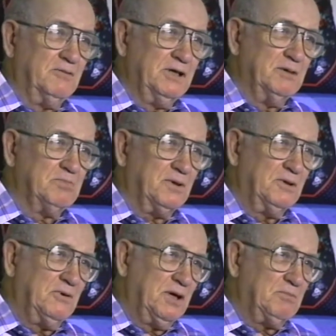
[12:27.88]
we had pretty
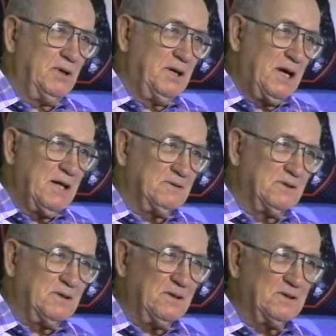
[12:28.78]
well played out
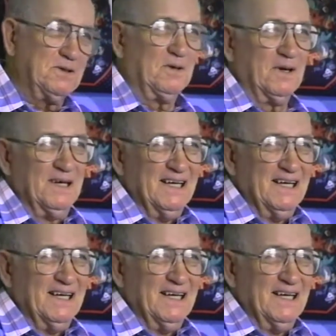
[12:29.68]
the territory